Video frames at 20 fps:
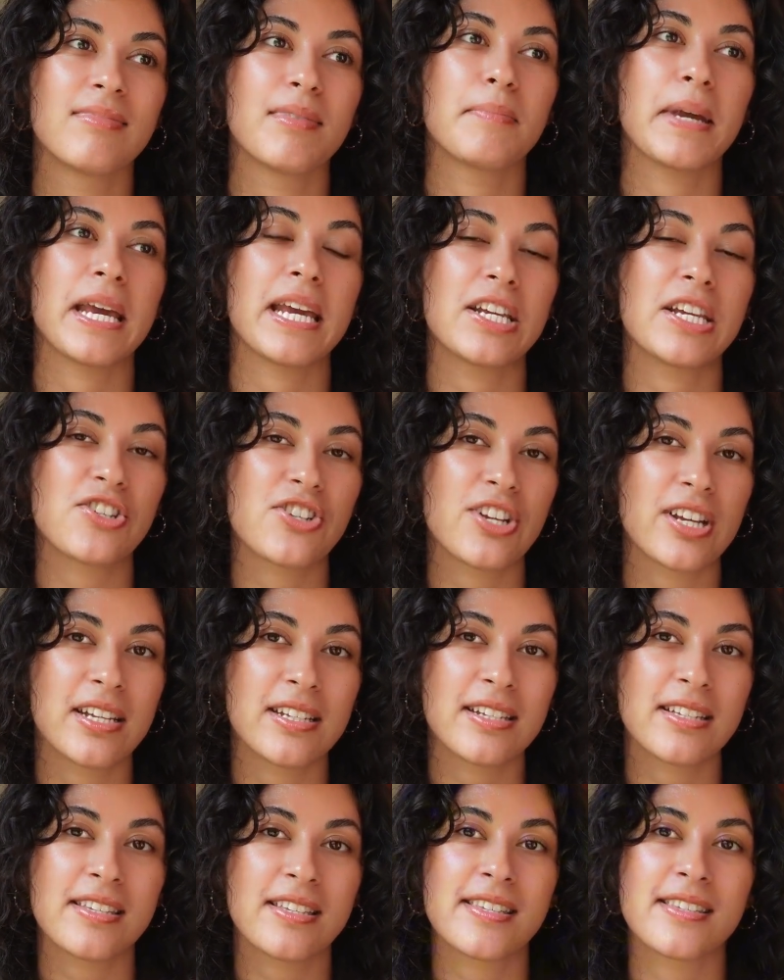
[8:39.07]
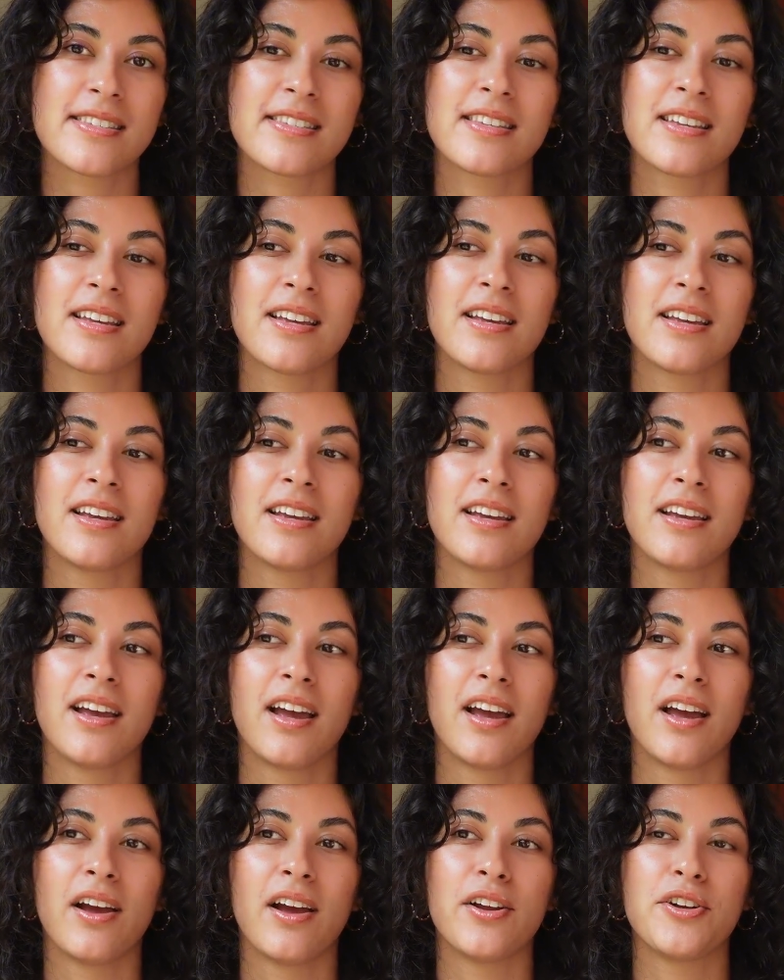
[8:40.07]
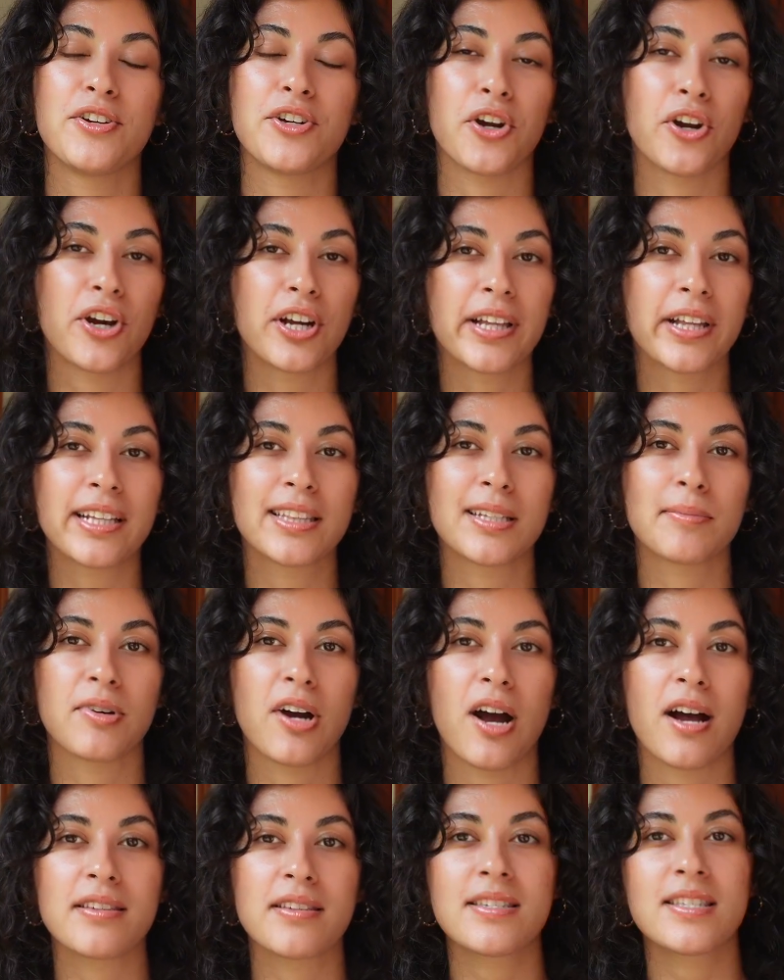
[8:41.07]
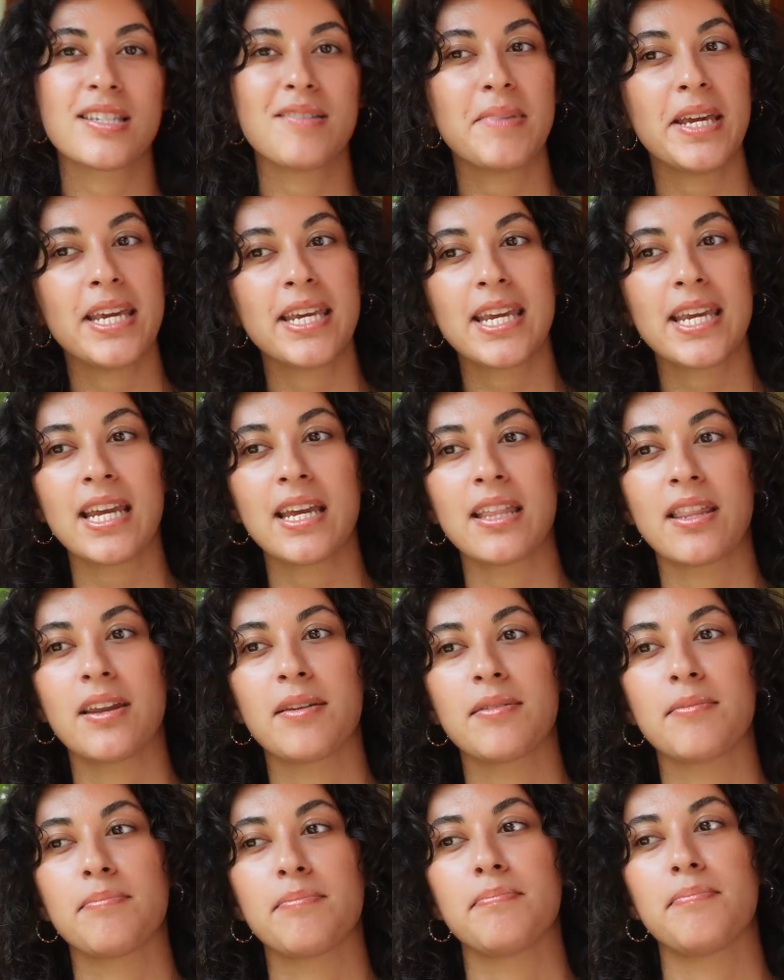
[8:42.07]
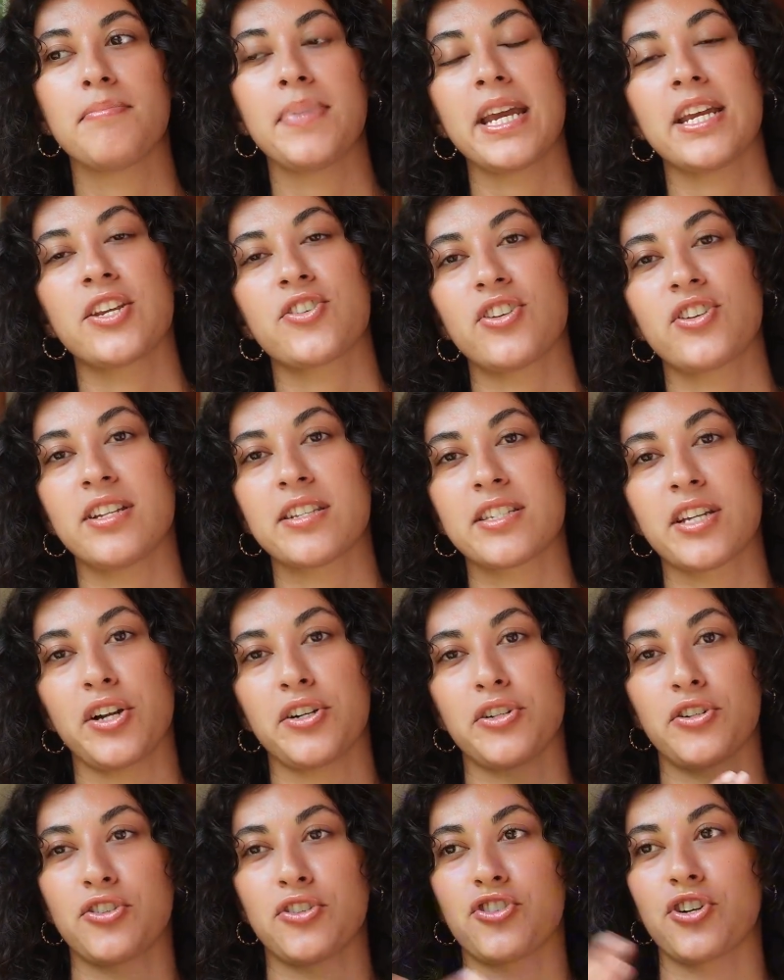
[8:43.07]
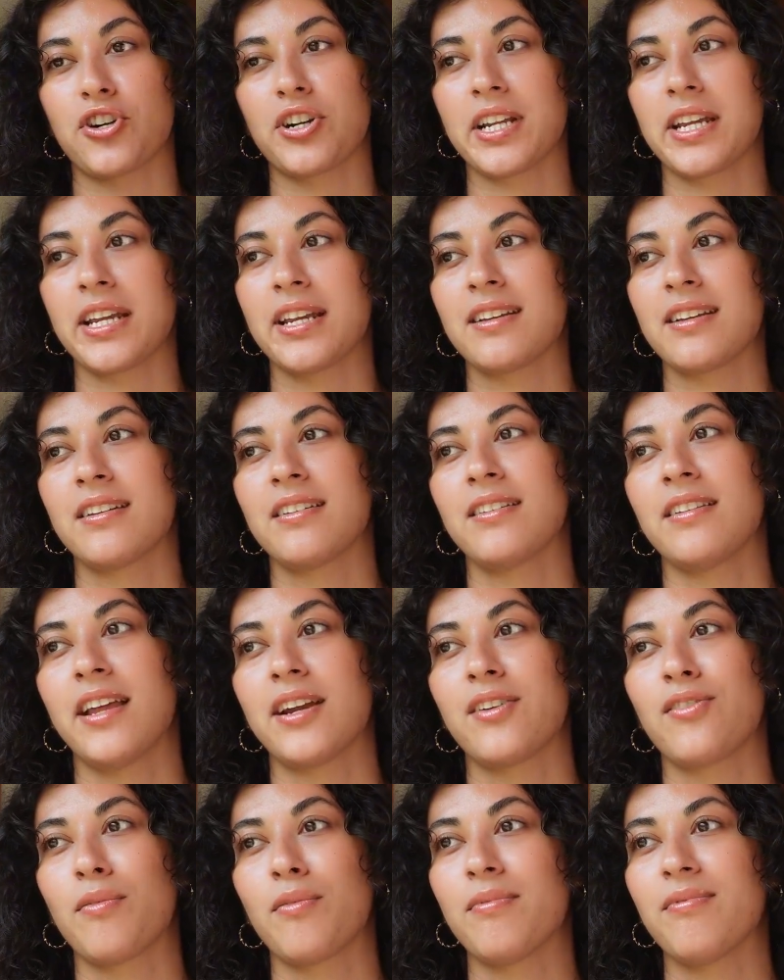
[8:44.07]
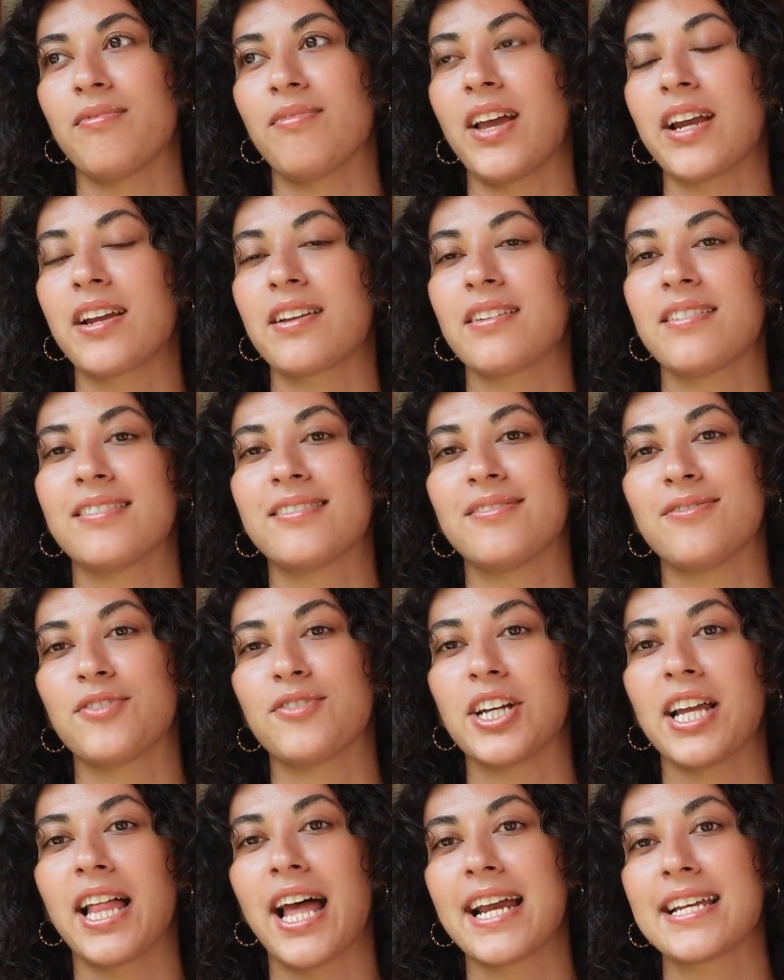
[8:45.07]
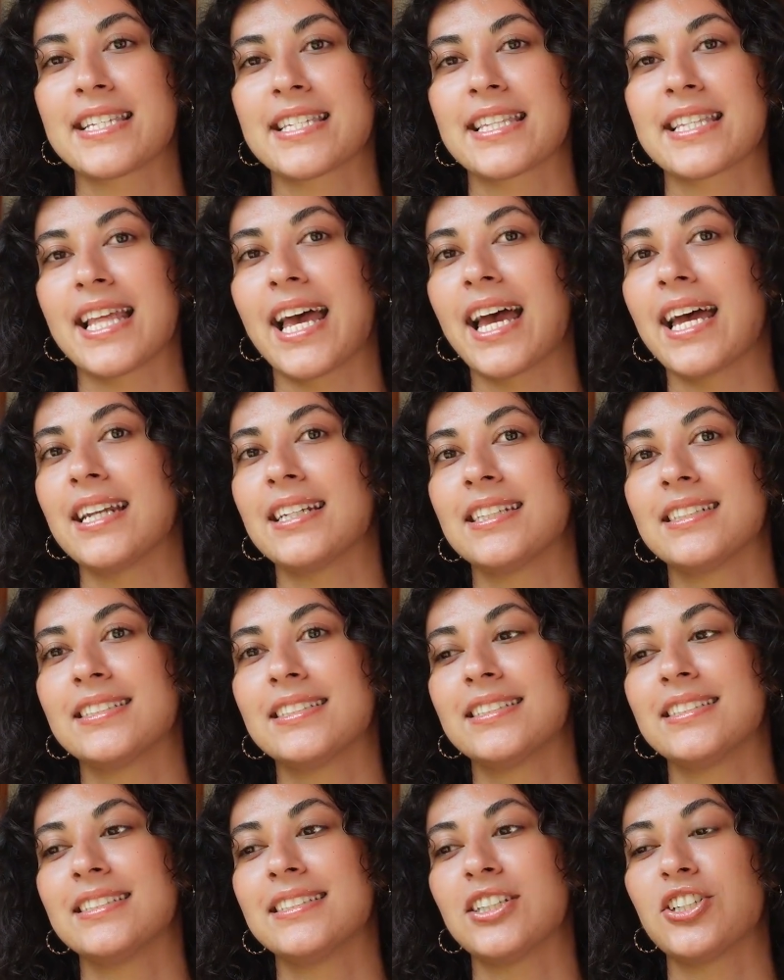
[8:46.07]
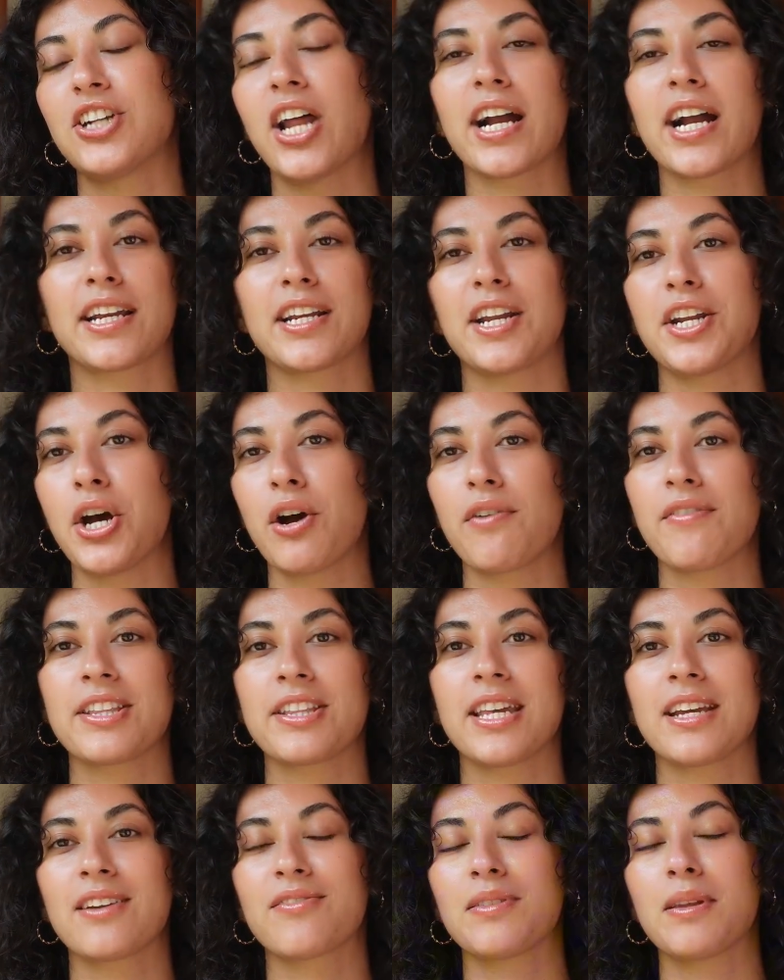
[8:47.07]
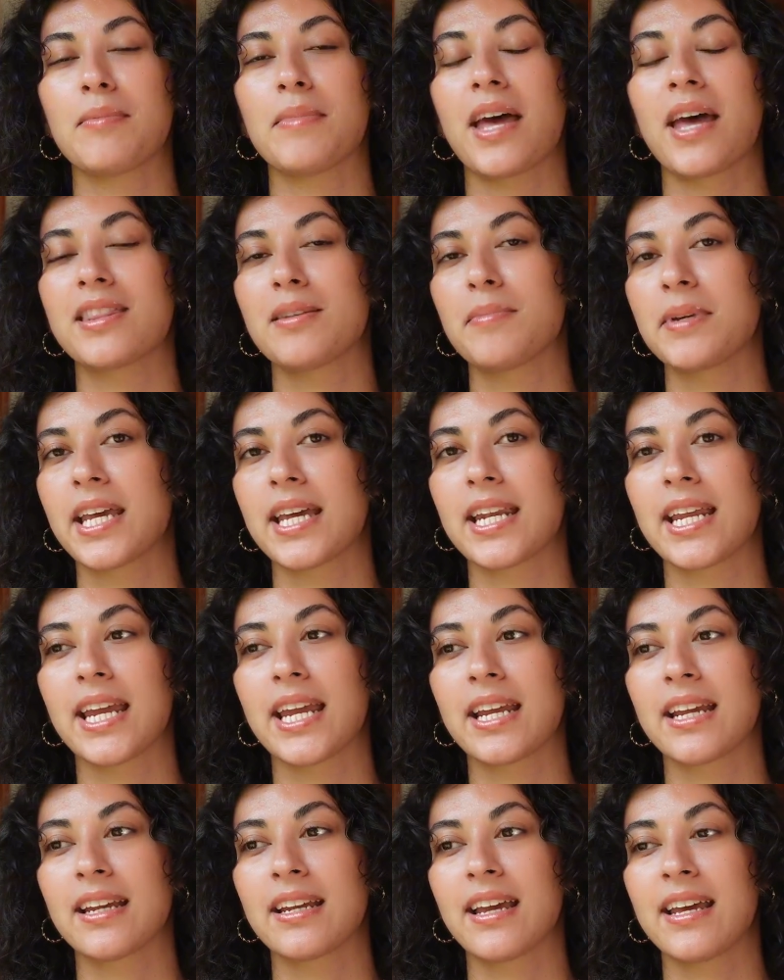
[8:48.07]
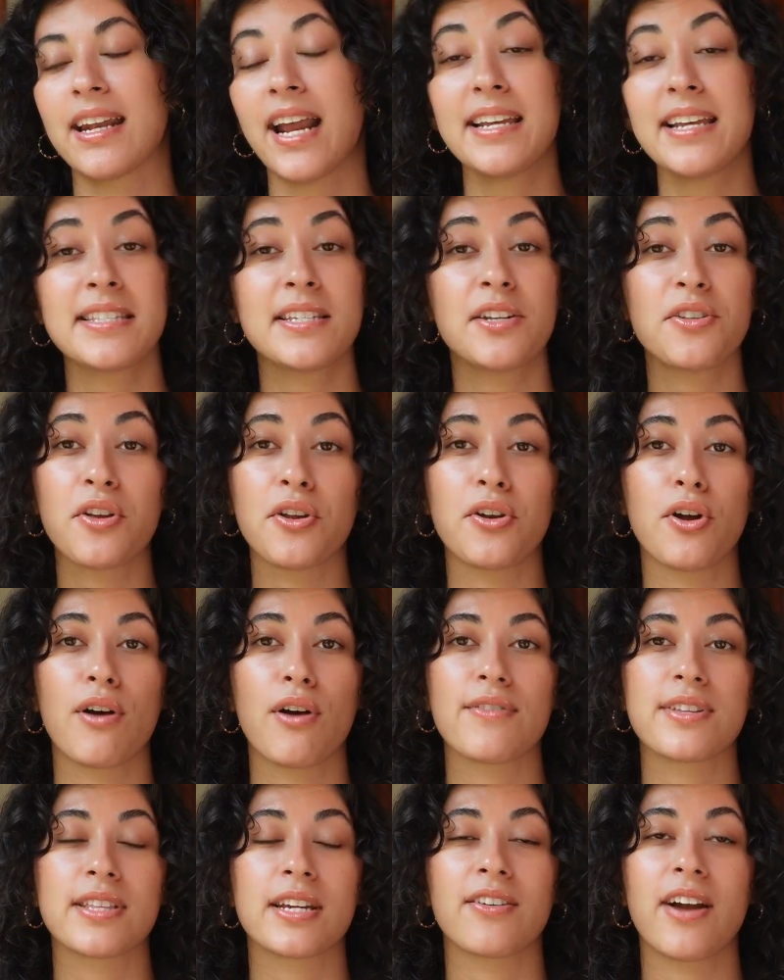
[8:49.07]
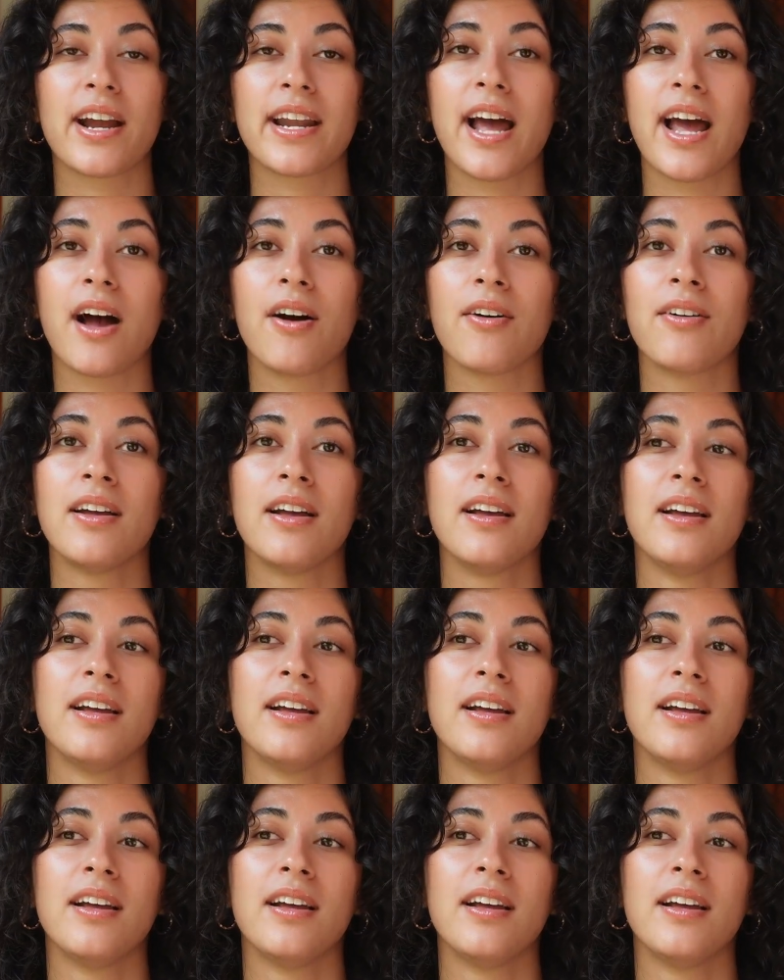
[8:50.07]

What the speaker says: Patience during like the process of baking, and then patience on your journey. Like realizing that you're not gonna know everything at the beginning. And I still don't know everything right now.